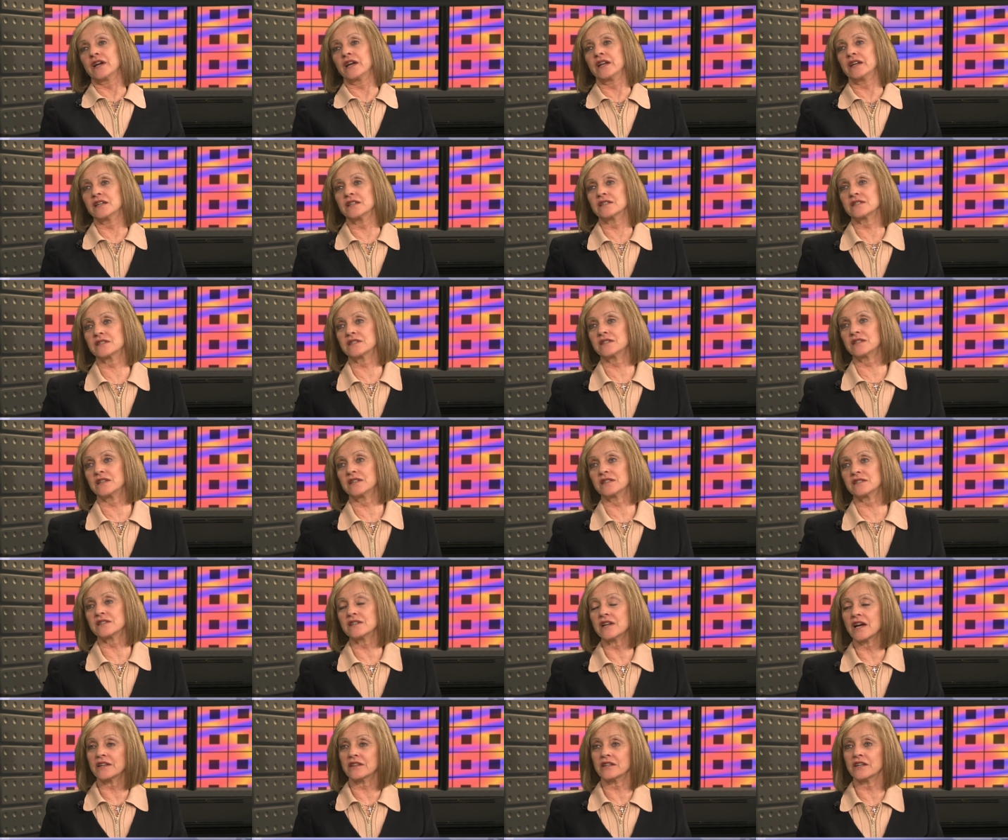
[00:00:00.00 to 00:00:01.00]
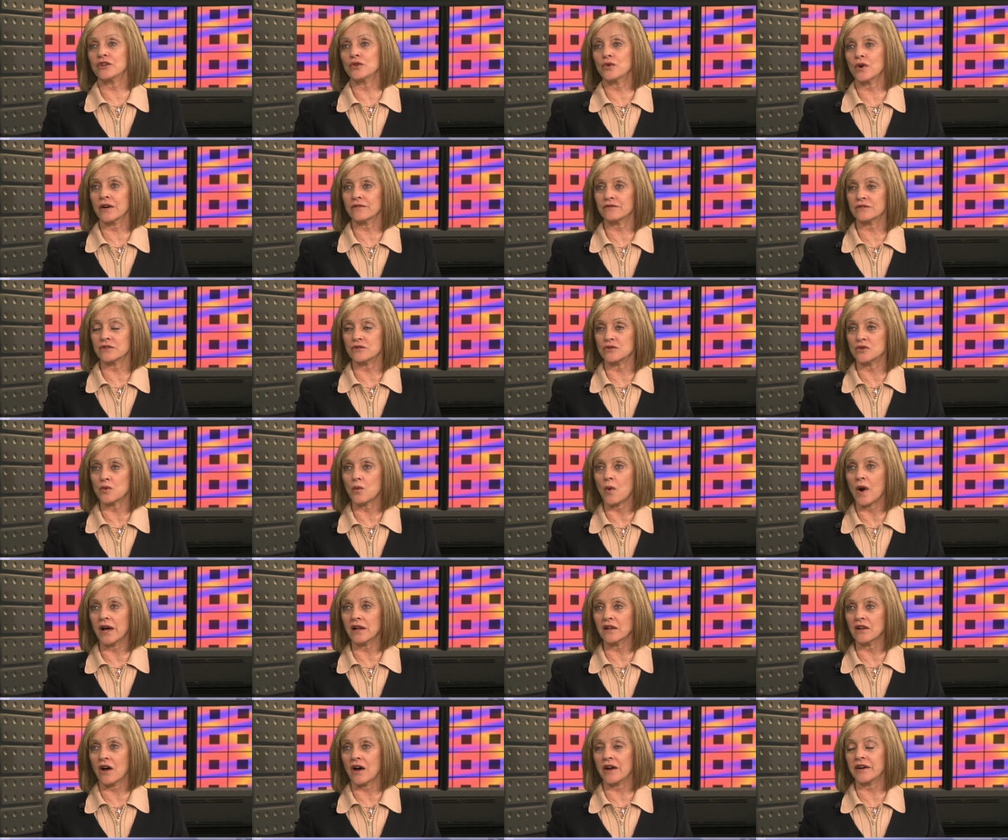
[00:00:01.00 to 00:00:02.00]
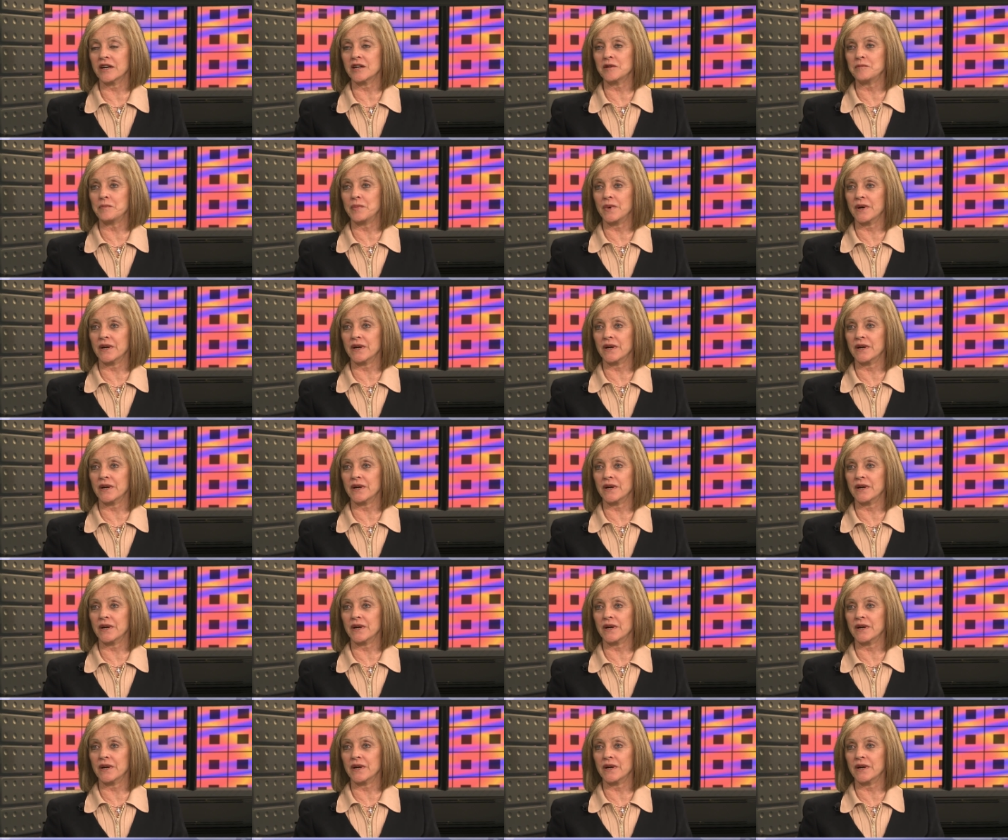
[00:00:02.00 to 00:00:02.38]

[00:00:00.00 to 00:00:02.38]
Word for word: And it's not that you have to dwell on it,